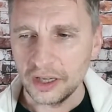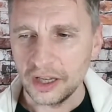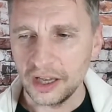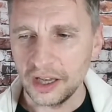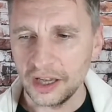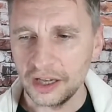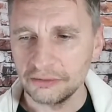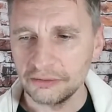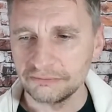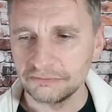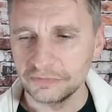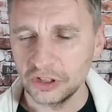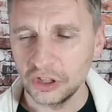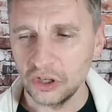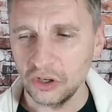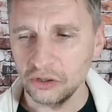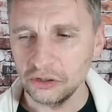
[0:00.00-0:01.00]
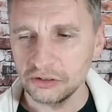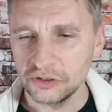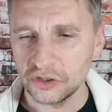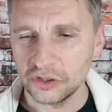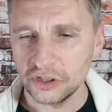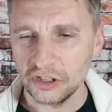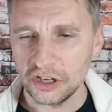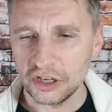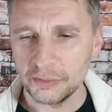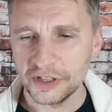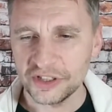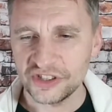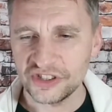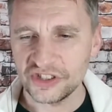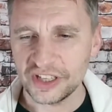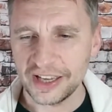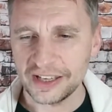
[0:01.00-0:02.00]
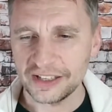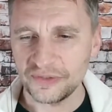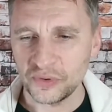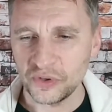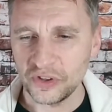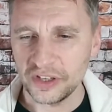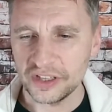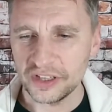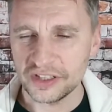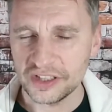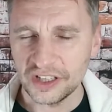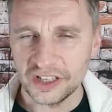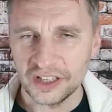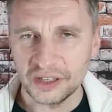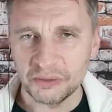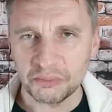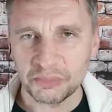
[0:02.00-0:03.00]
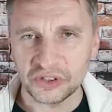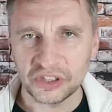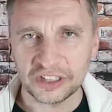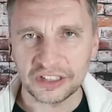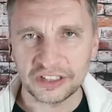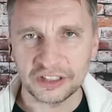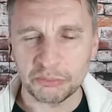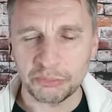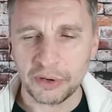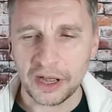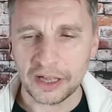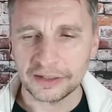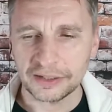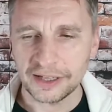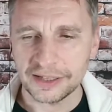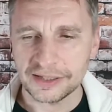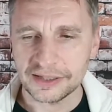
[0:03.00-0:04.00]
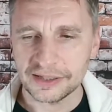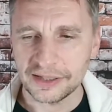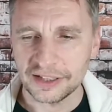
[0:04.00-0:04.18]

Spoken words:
alarm is set for this particular podcast.